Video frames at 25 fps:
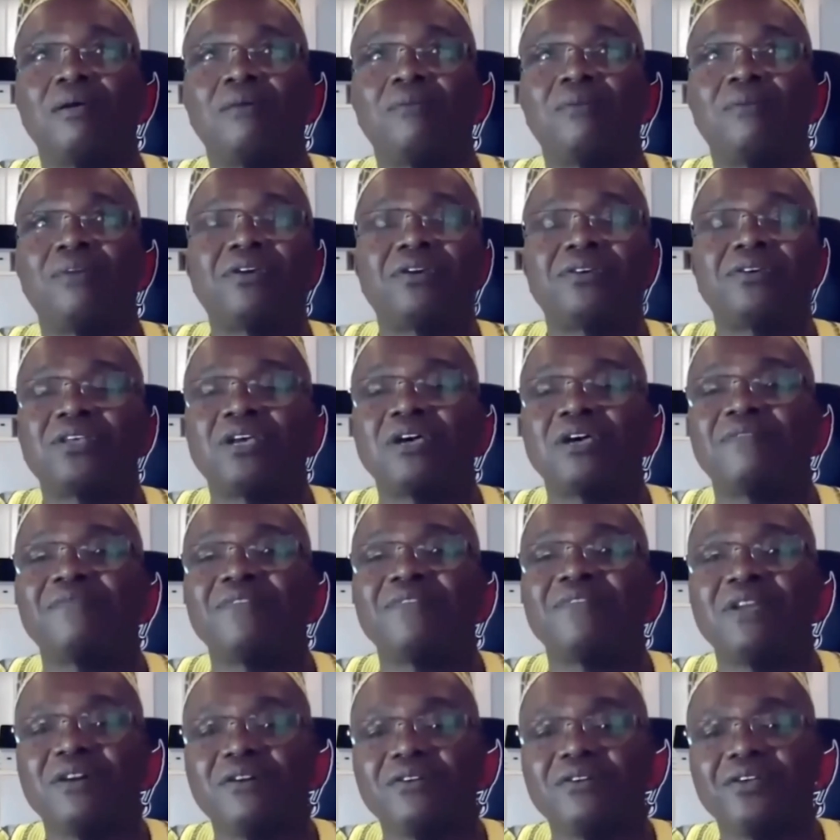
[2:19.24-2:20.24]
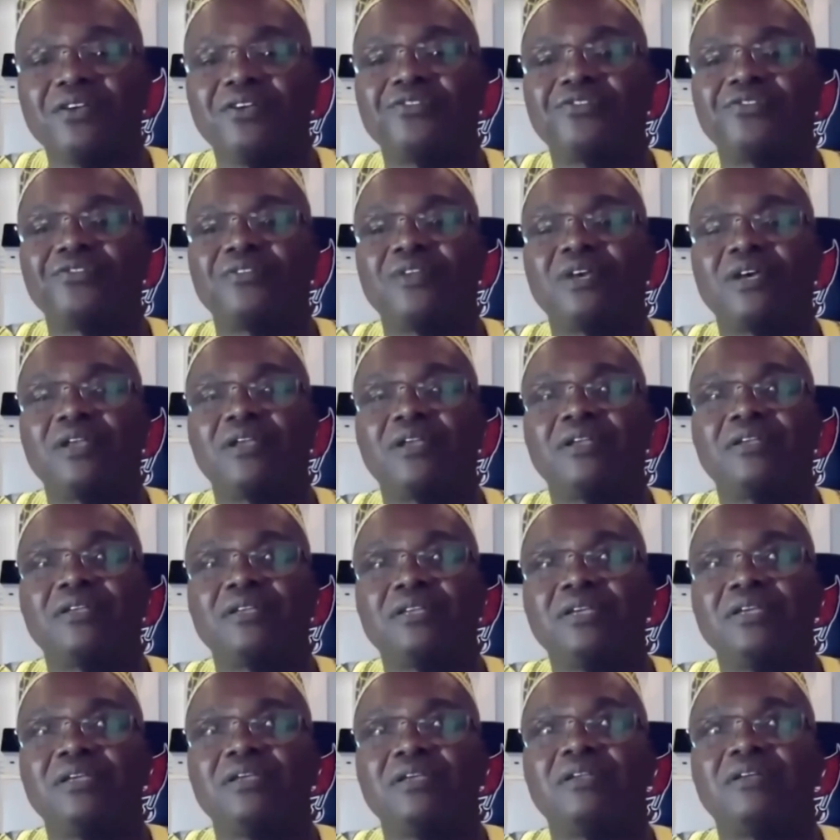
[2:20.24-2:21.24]
because I've noticed that
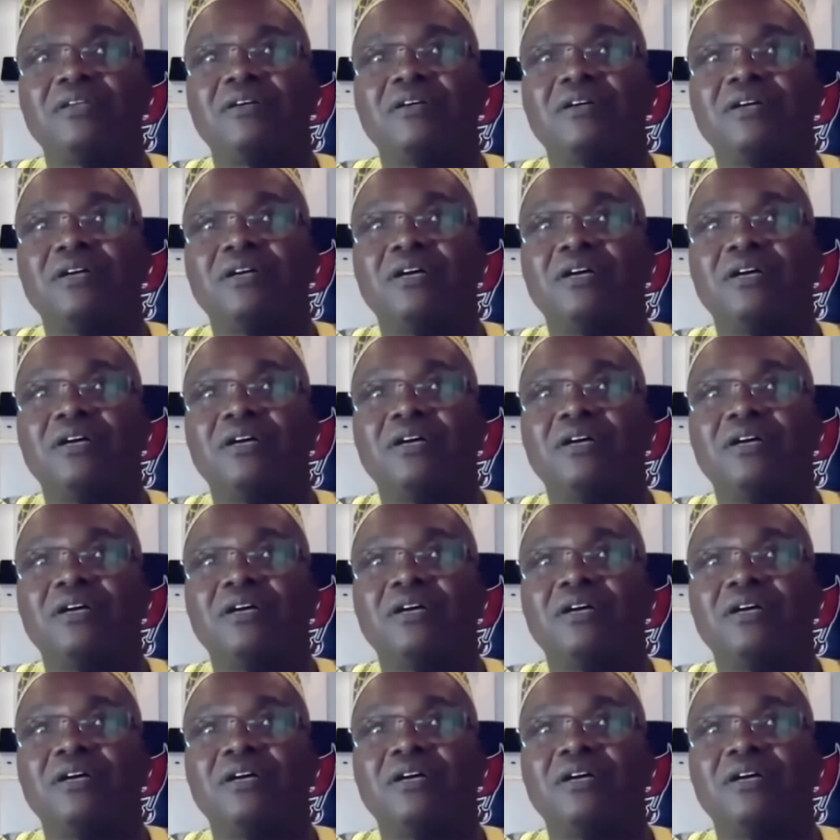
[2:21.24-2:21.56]
indeed